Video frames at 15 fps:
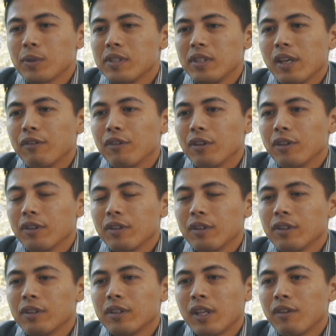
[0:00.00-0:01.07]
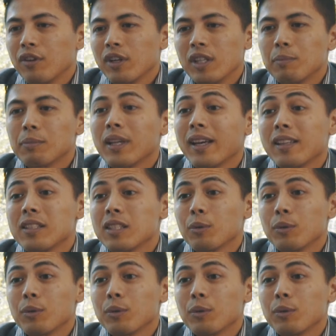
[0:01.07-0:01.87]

was never in the plans.